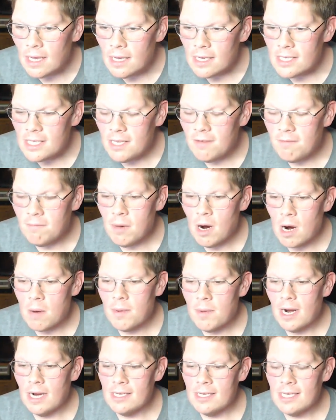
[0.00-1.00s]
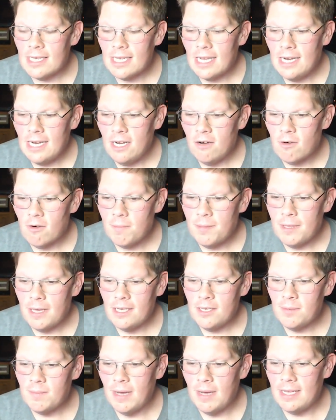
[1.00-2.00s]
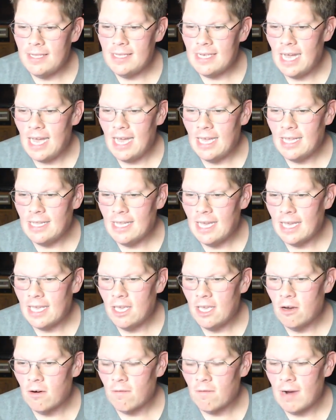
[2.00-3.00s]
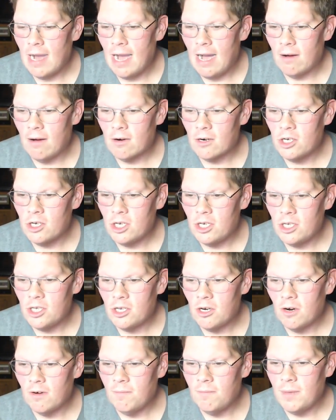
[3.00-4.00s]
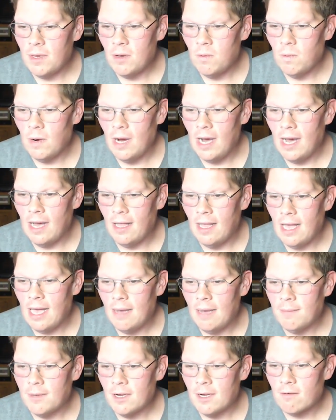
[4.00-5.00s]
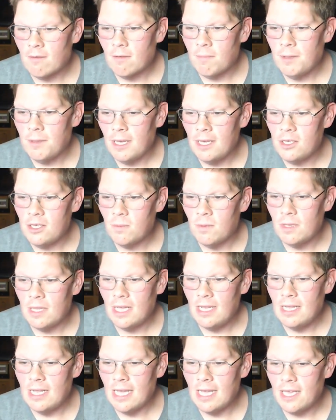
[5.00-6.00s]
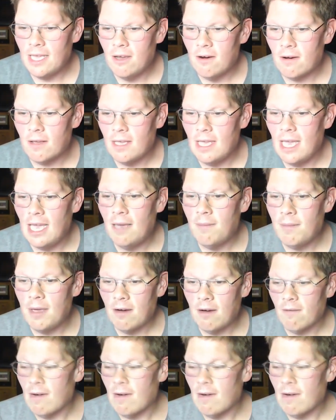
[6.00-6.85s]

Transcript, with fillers: Stephen Barber says, I need to replace my dying Netgear router. She served me well. I'm going to replace it with a Netgear gaming